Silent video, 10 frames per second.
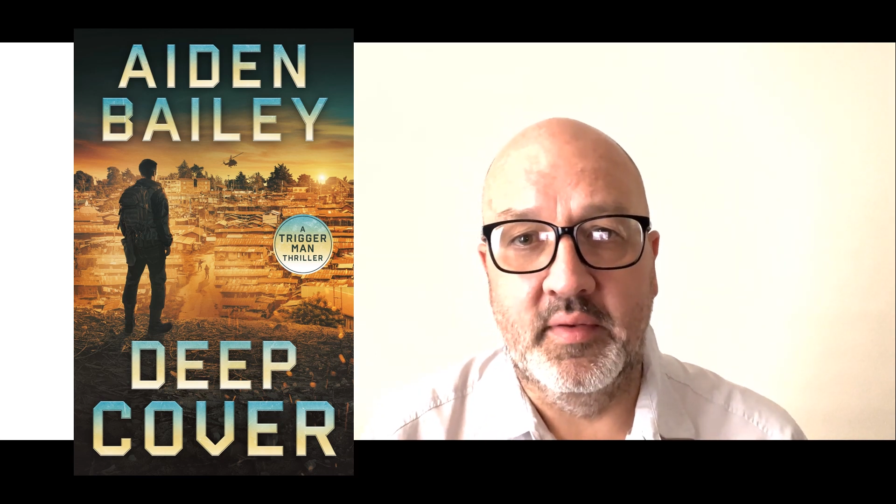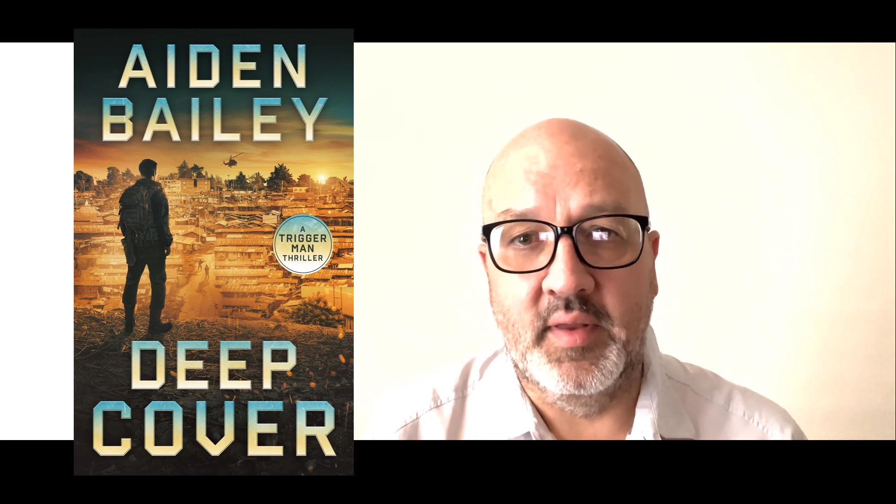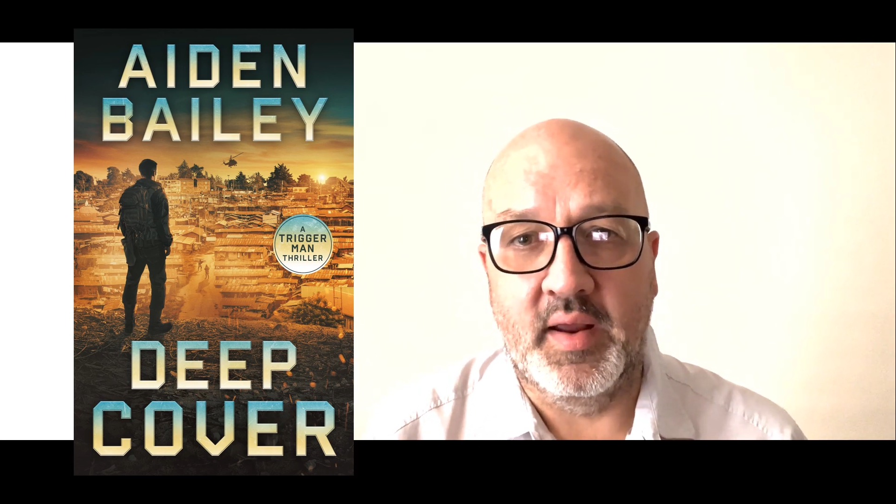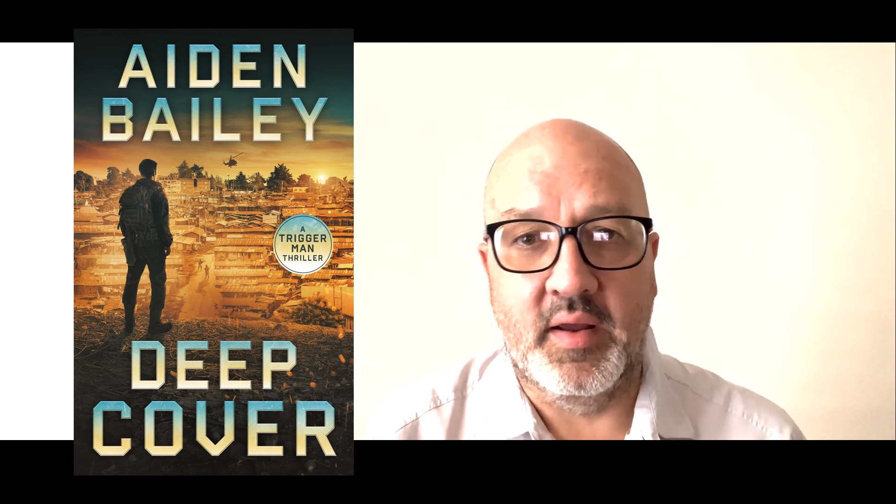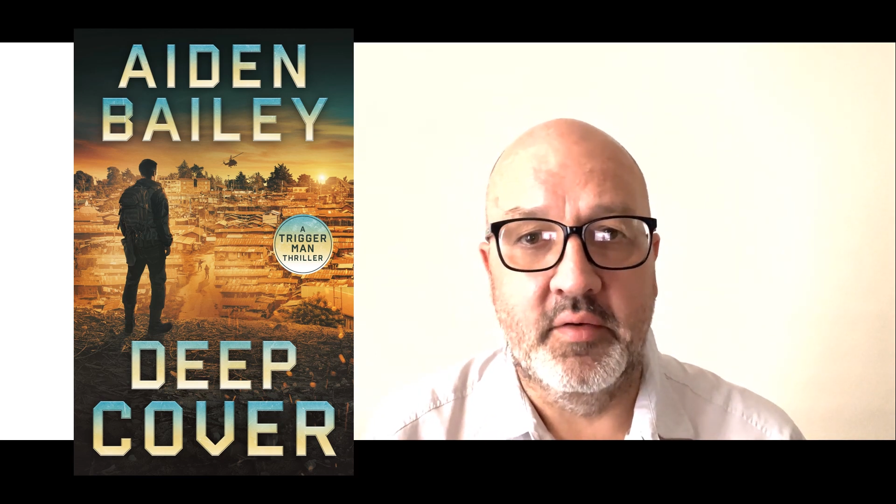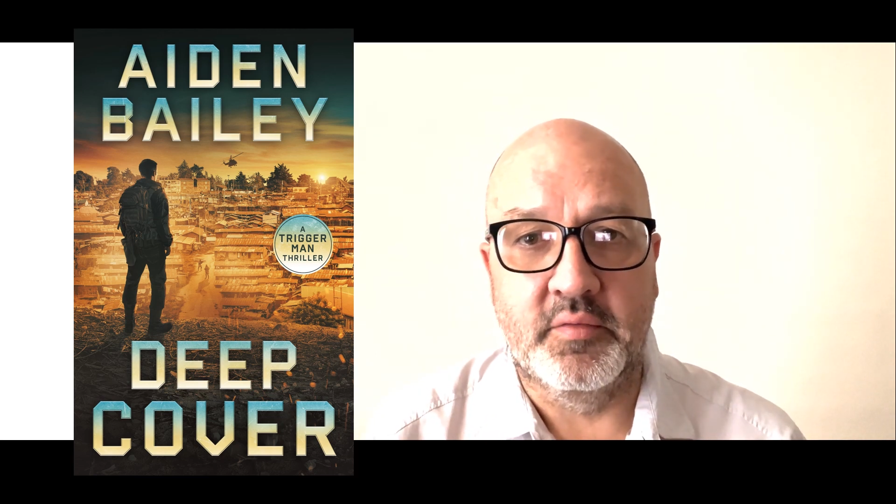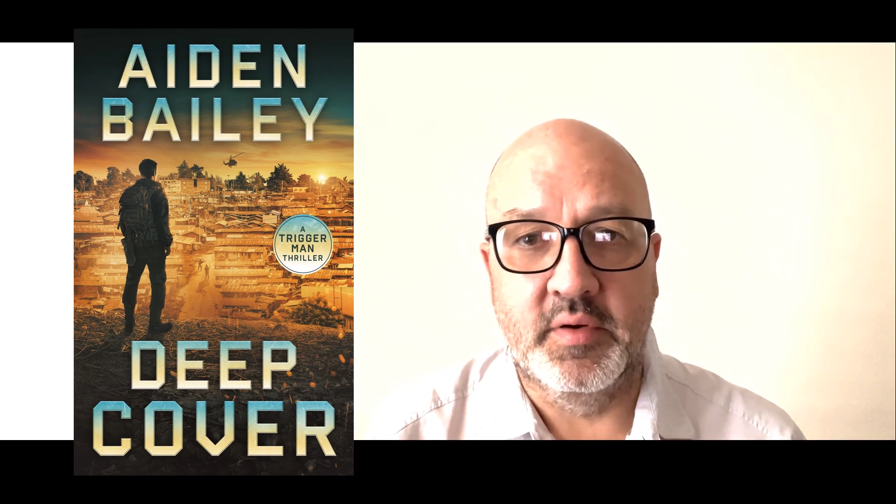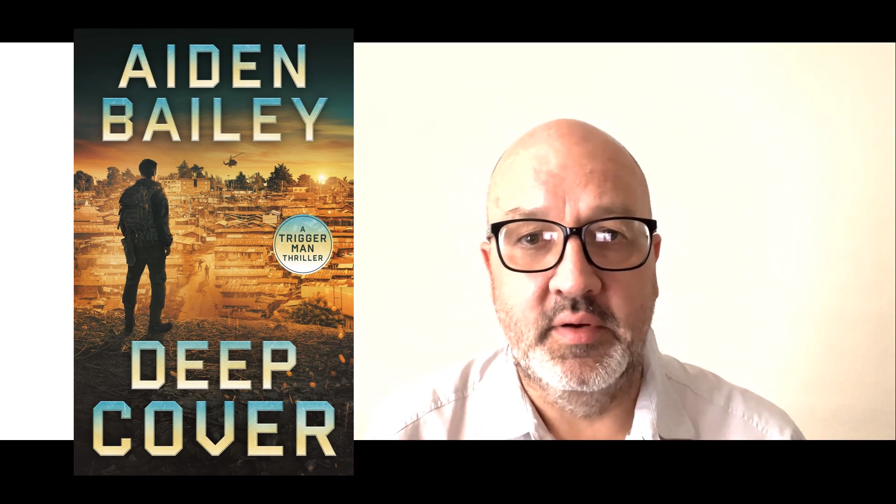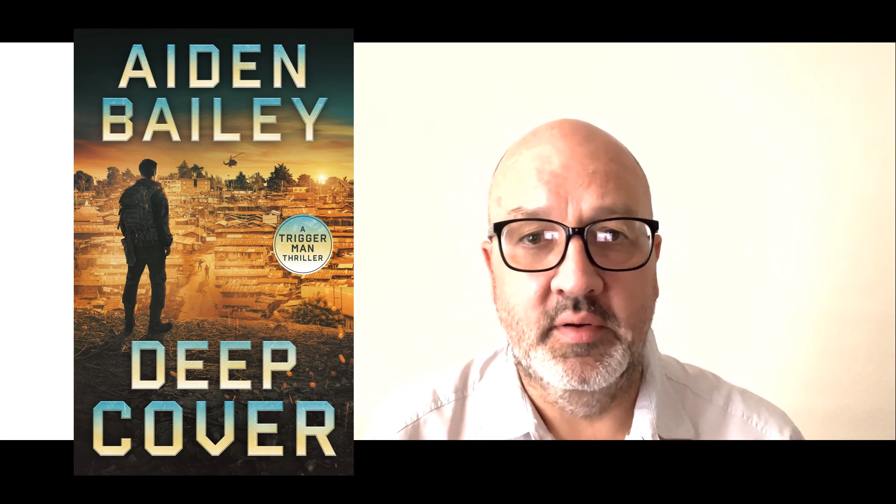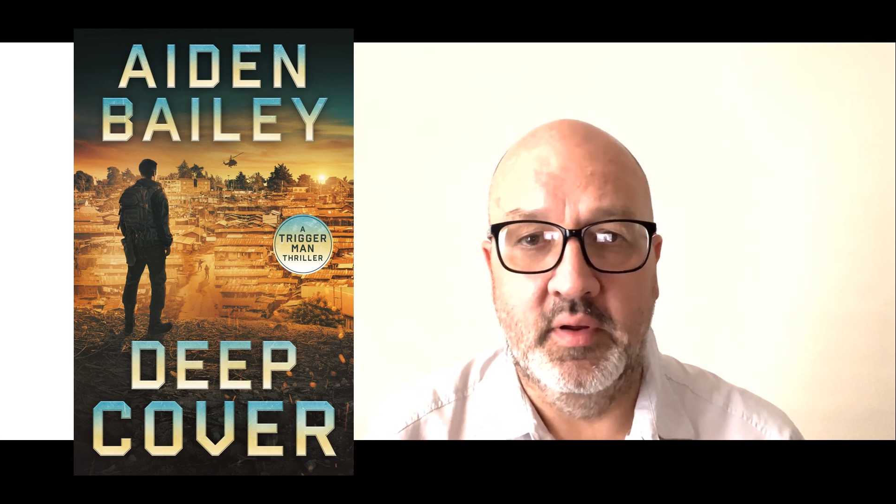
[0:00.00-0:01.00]
that
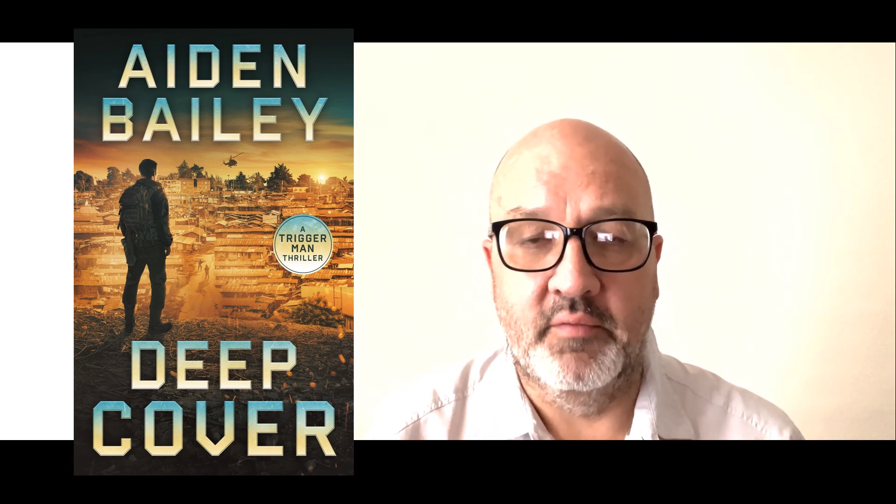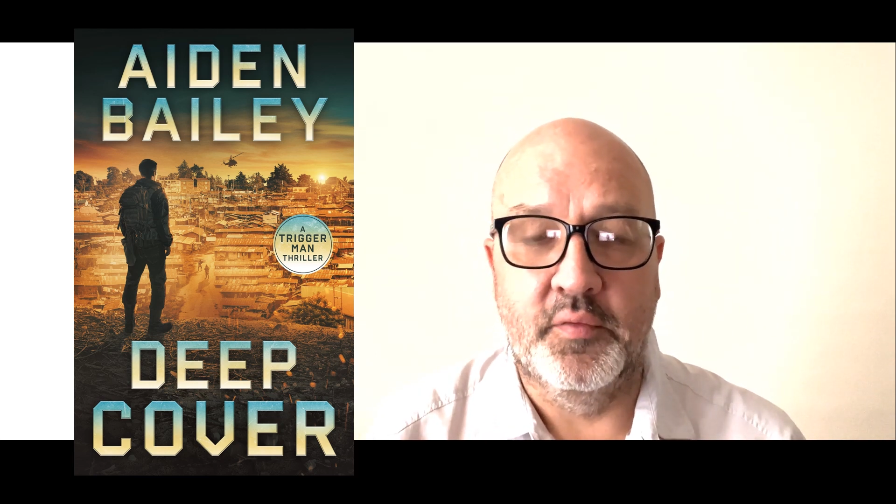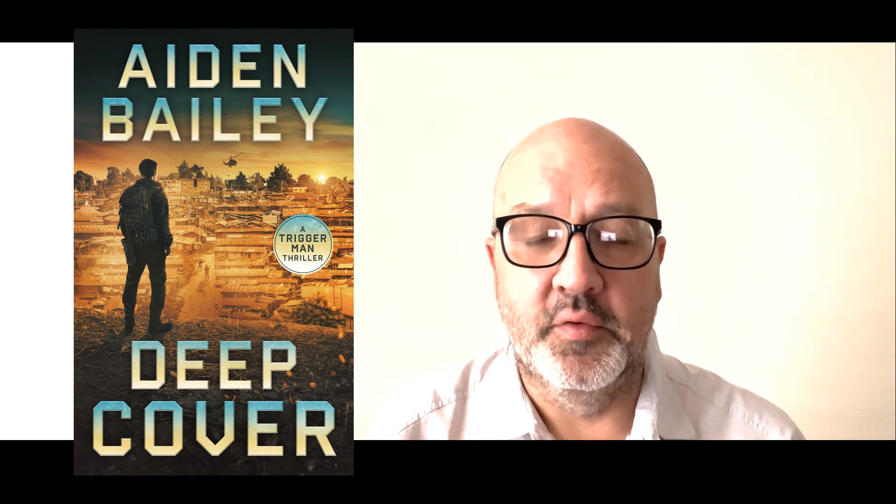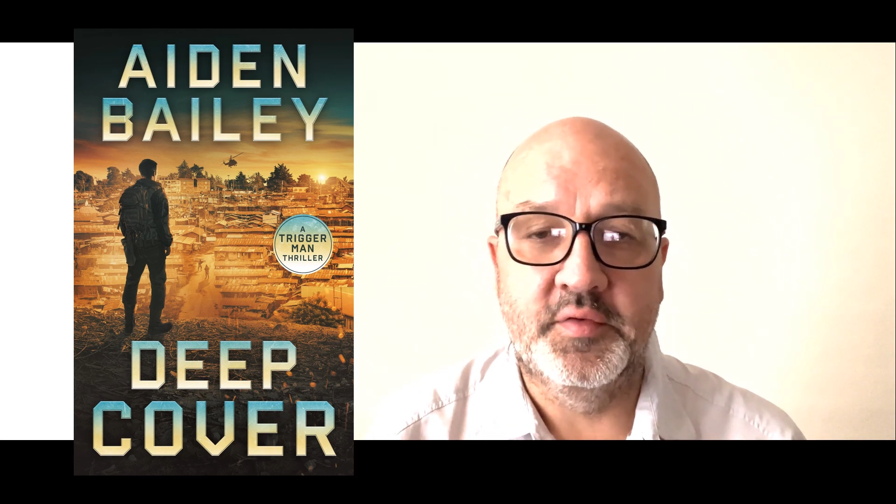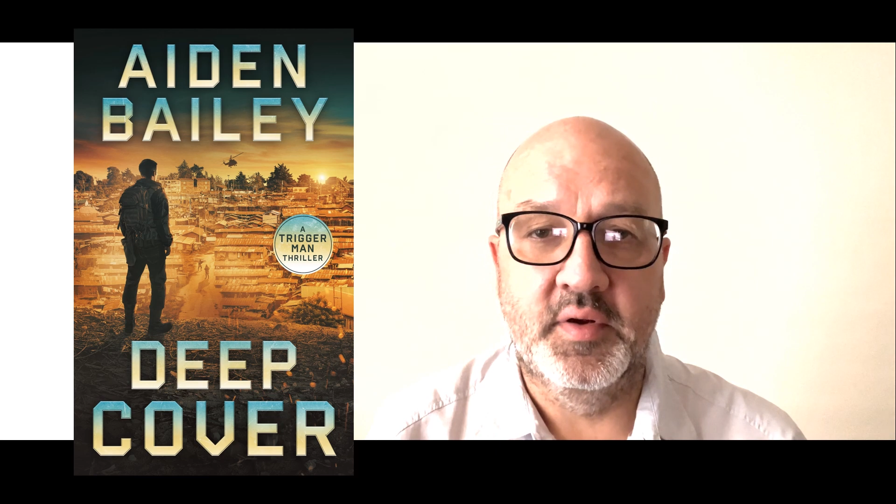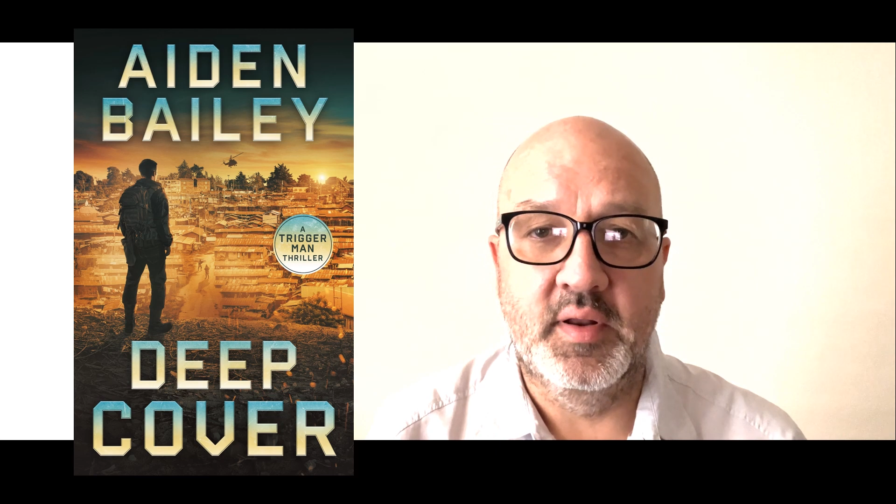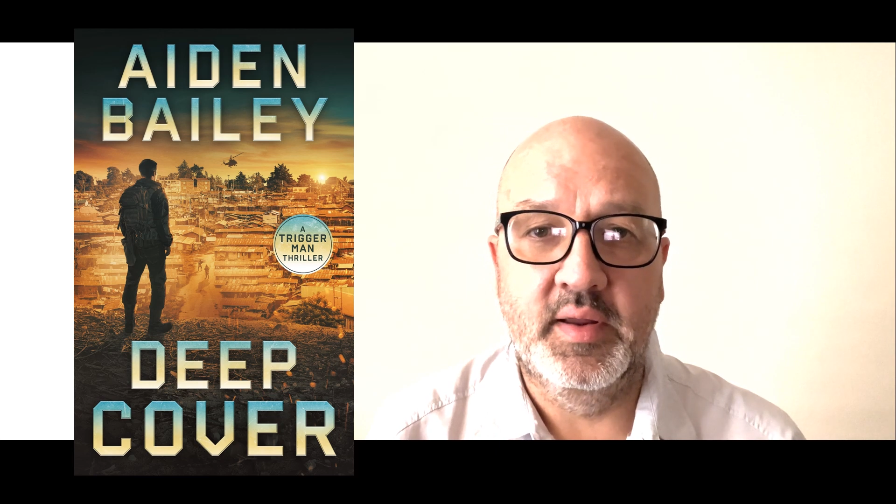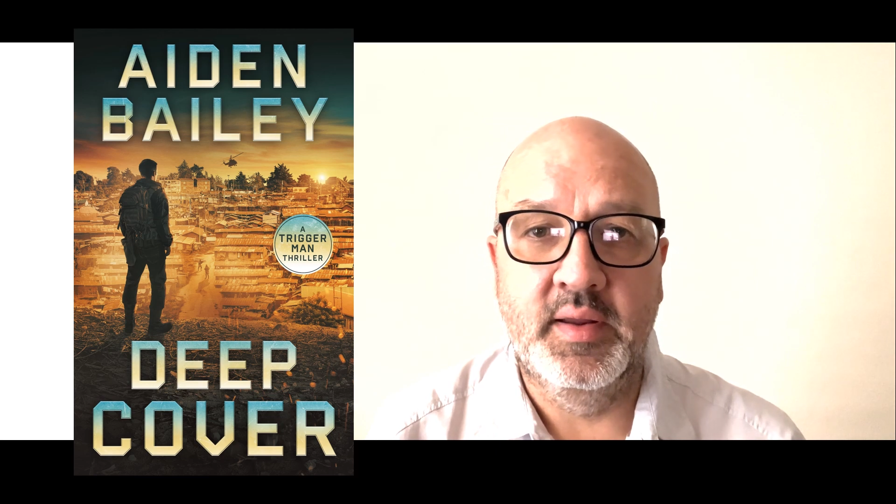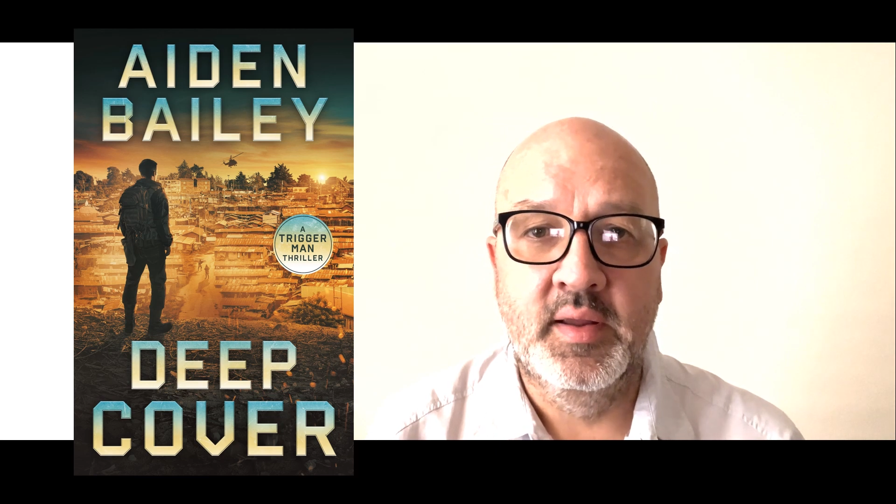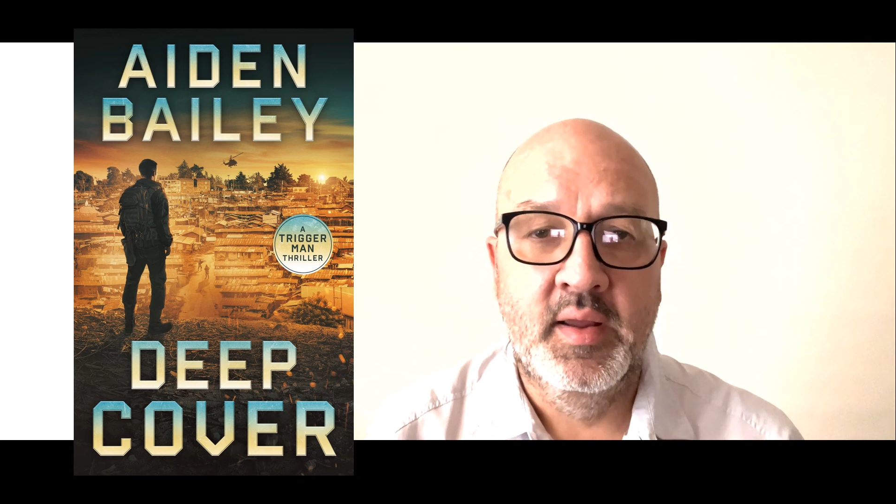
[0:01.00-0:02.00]
country, unfortunately.